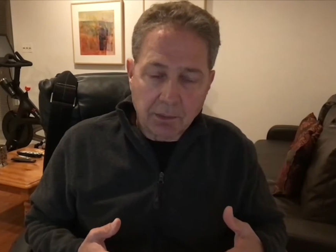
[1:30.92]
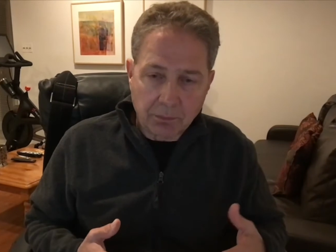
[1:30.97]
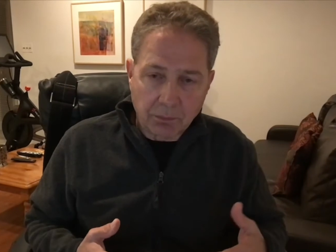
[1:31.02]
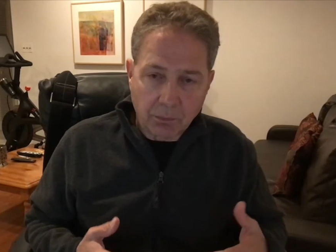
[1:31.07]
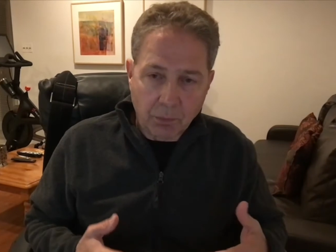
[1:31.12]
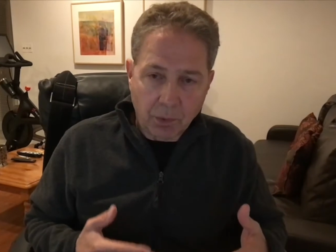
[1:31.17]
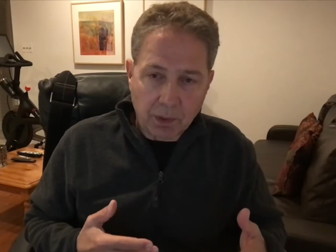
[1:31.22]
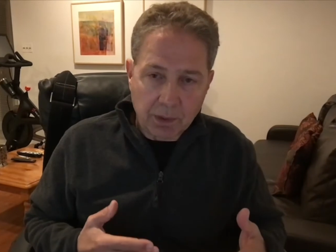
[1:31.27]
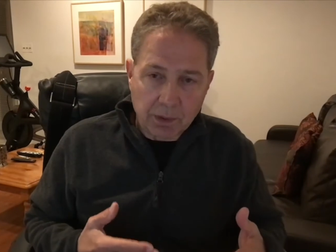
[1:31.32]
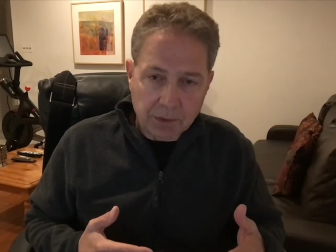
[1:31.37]

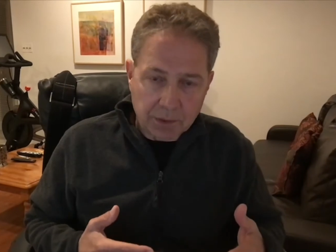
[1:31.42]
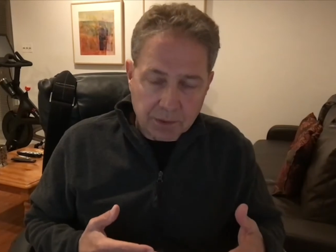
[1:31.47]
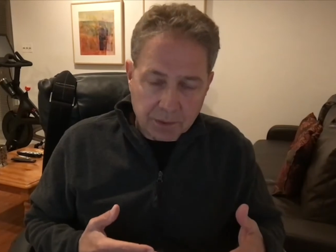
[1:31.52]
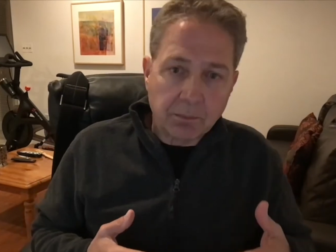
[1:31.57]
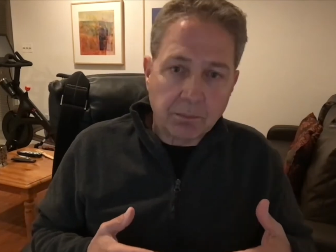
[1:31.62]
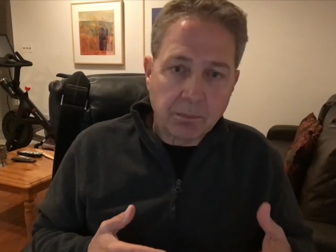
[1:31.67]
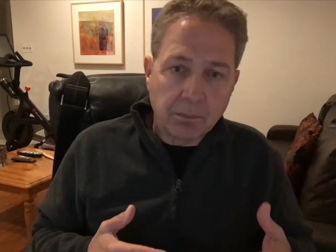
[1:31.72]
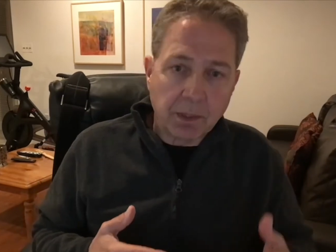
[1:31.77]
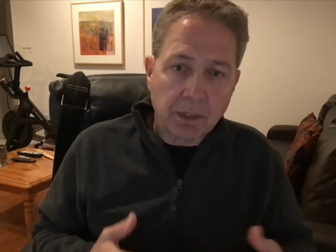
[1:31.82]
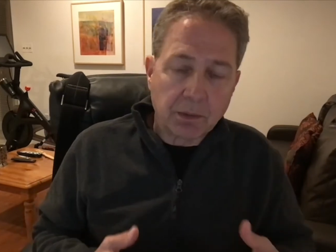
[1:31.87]
was
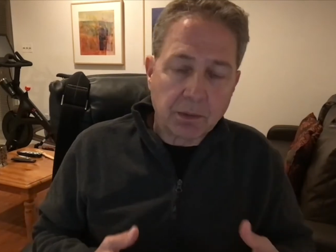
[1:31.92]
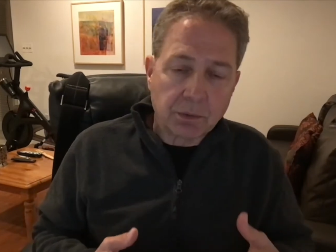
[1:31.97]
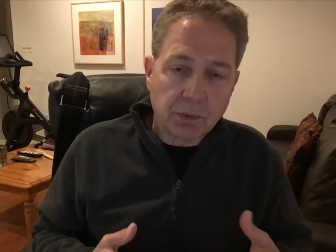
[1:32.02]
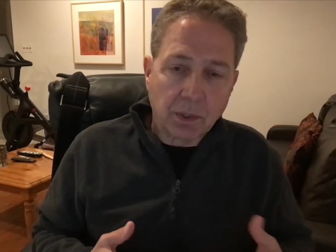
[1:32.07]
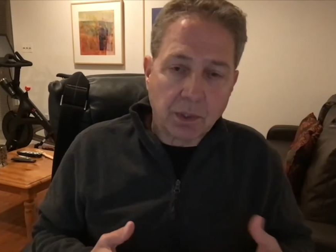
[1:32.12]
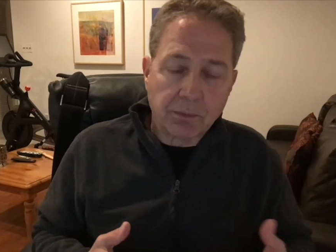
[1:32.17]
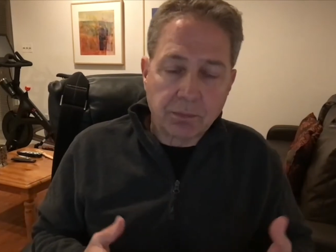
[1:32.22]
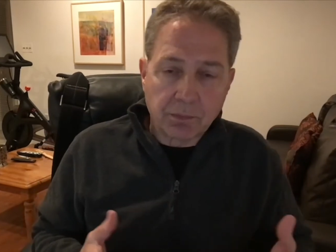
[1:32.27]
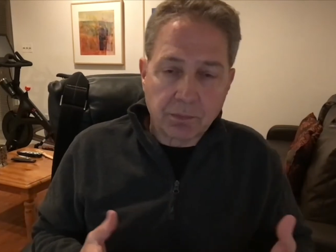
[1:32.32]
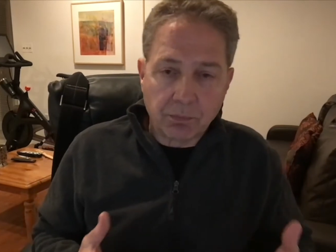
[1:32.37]

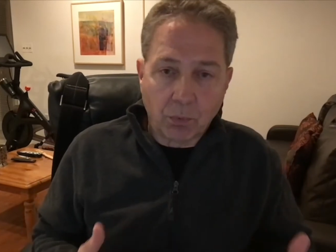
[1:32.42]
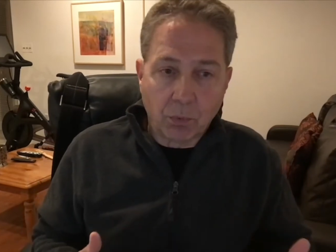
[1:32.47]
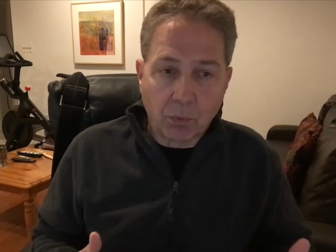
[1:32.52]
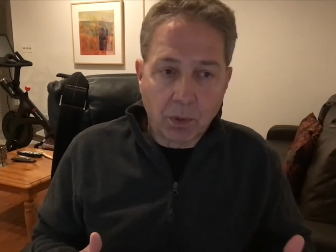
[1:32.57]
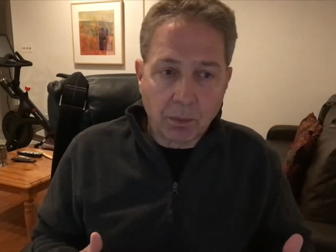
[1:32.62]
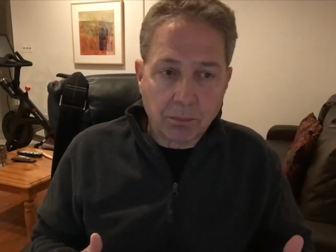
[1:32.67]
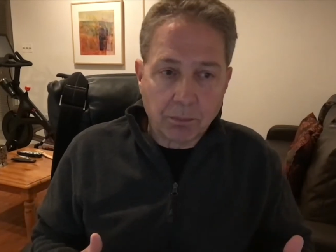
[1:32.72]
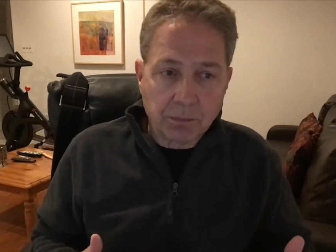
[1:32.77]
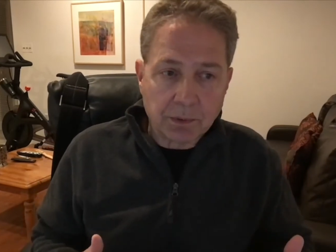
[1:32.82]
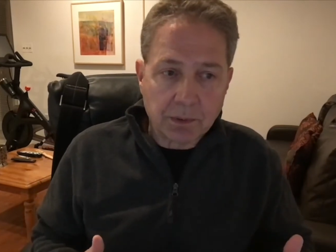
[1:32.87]
Microsoft
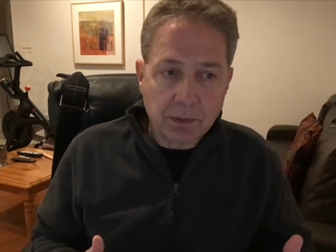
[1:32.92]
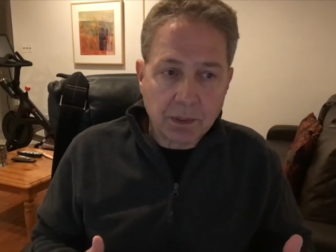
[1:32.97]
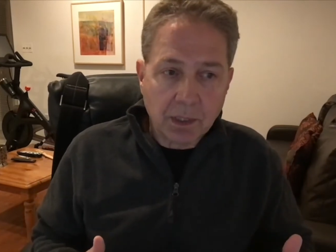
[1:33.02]
Forms.